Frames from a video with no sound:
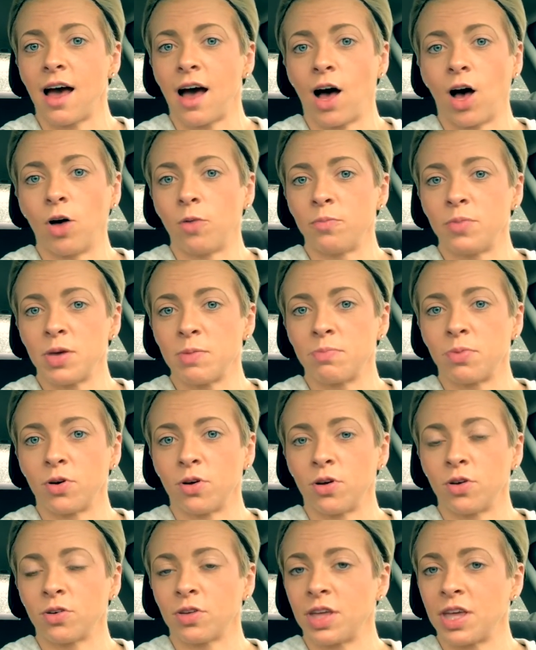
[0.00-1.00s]
help
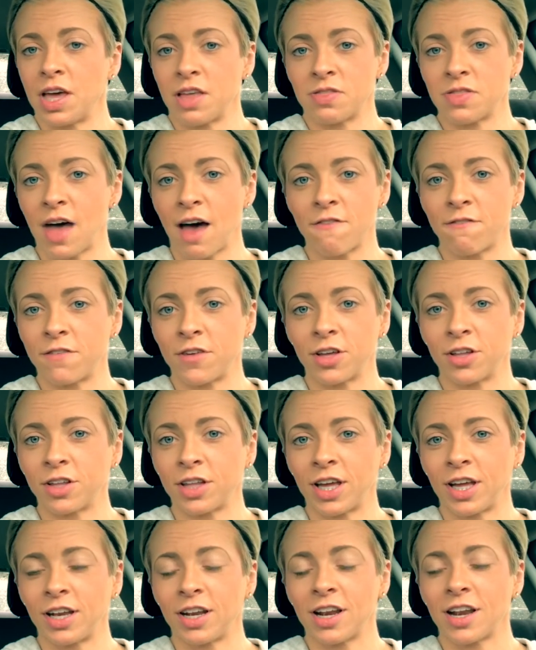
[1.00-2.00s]
people get that
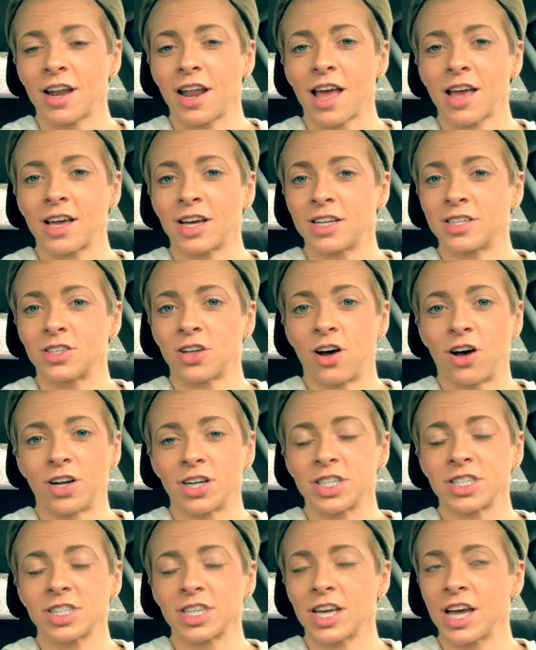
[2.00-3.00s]
feeling, because
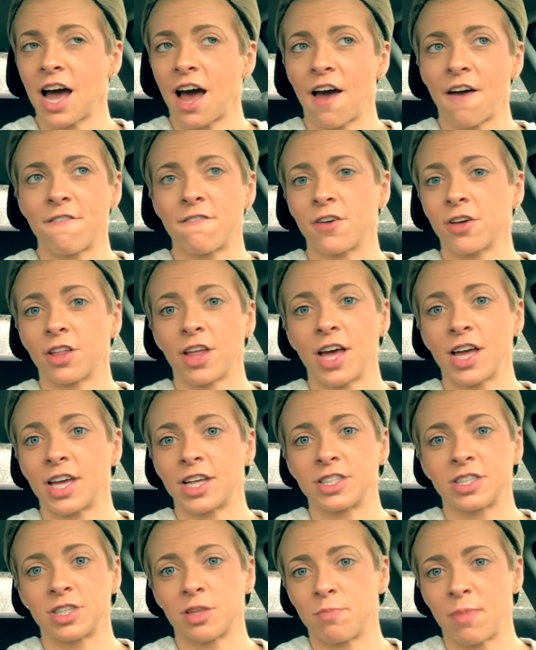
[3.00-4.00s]
honestly I feel like
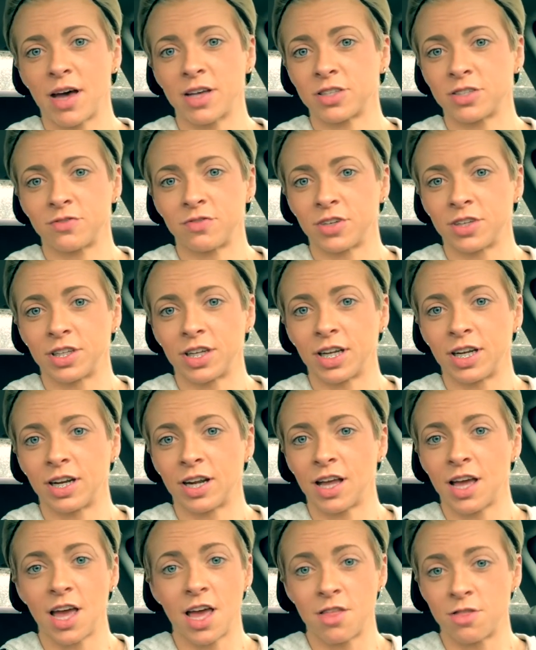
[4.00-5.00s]
it's the best
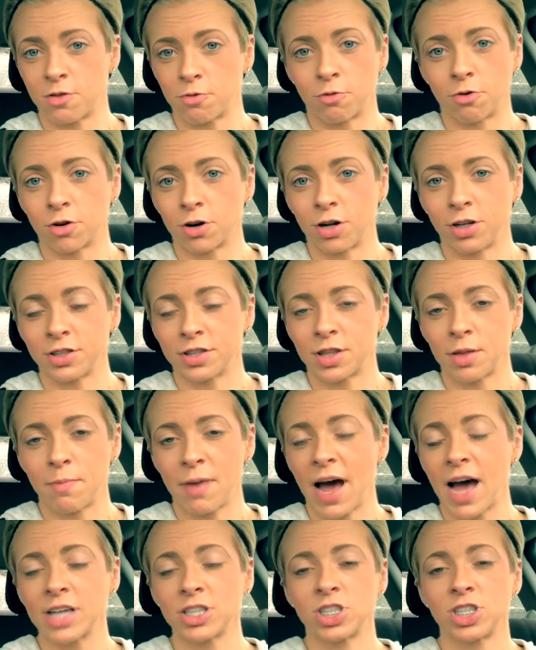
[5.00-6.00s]
feeling in the world. The
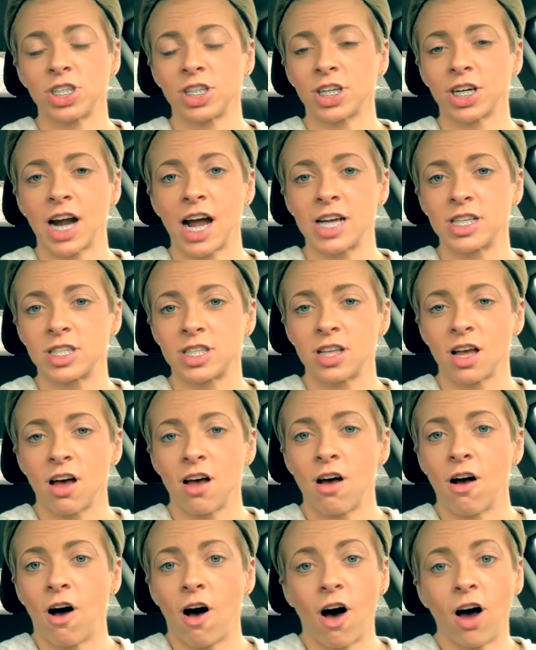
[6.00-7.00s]
past year has
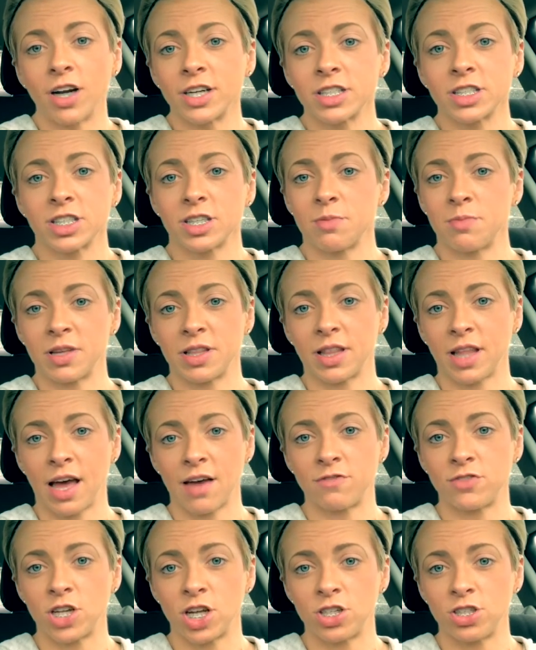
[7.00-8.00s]
honestly been
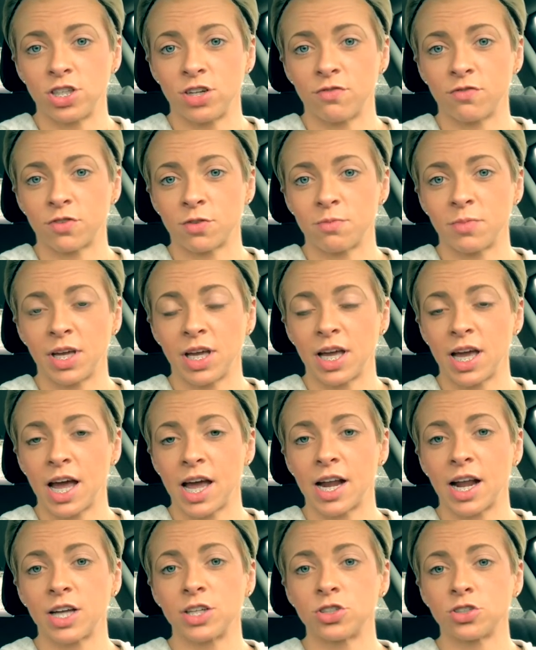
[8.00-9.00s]
life-changing for me,
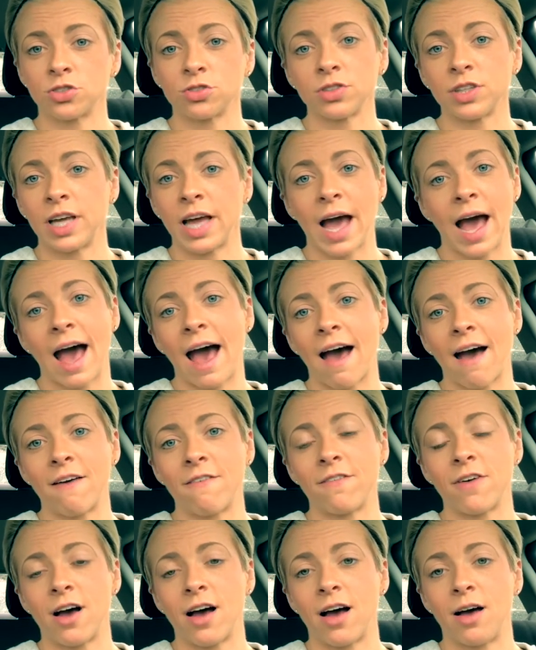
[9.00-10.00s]
and I truly have